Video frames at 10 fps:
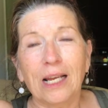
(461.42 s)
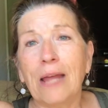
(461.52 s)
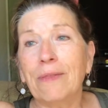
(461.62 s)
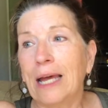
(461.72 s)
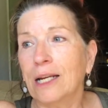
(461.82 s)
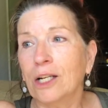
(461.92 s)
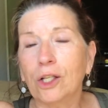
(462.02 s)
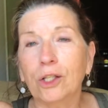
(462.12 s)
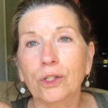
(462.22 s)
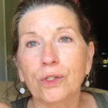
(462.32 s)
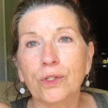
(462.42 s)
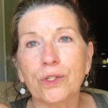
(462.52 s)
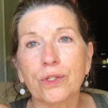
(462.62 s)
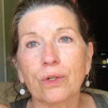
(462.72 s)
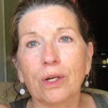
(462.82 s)
and that
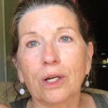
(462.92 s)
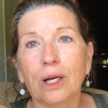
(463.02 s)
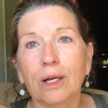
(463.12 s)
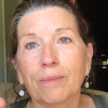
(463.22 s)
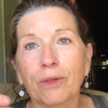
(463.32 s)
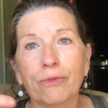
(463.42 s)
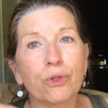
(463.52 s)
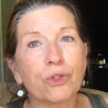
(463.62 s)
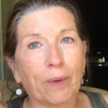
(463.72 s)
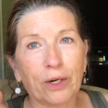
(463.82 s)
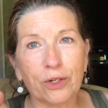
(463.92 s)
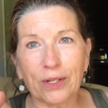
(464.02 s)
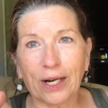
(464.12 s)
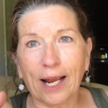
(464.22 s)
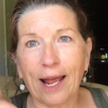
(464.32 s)
includes the few sweaters
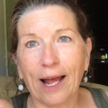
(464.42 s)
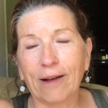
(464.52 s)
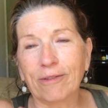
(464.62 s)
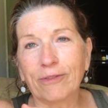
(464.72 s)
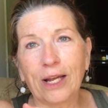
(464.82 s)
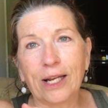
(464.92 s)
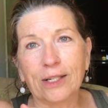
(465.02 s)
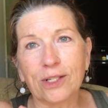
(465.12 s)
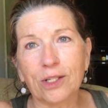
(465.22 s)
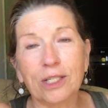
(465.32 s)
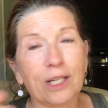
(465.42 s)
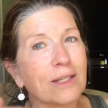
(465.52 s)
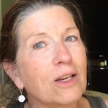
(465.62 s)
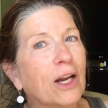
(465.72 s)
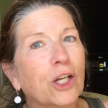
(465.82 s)
that I have, and
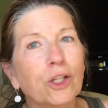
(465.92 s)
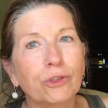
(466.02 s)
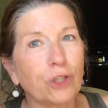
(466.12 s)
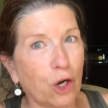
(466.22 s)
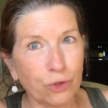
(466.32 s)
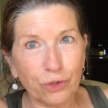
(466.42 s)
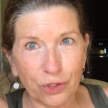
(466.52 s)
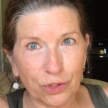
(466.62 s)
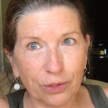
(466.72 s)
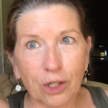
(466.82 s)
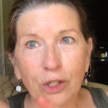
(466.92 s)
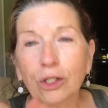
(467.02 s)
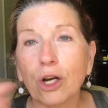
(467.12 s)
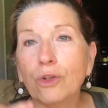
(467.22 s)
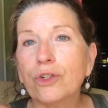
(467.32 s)
does not include coats.
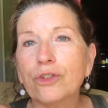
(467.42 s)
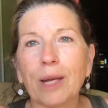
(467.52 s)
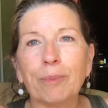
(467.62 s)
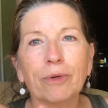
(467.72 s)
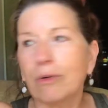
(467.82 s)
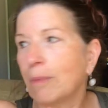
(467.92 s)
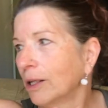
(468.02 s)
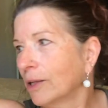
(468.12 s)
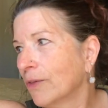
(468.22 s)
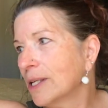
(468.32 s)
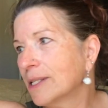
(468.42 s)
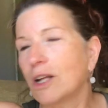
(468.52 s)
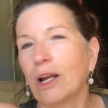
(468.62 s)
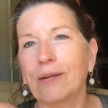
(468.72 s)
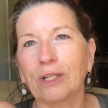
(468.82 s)
Coats are separate from all of this,
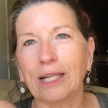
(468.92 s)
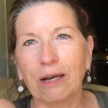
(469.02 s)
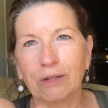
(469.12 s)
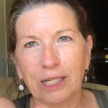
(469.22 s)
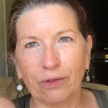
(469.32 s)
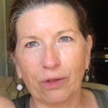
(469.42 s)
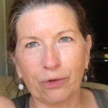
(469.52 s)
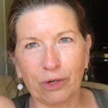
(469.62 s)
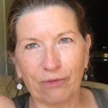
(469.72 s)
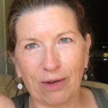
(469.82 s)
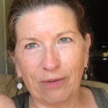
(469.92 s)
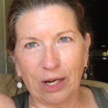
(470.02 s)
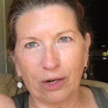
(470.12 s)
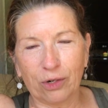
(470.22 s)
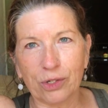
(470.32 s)
not even counting the 35
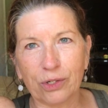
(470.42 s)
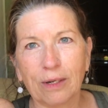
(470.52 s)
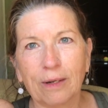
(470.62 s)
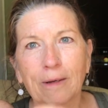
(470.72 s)
hangers.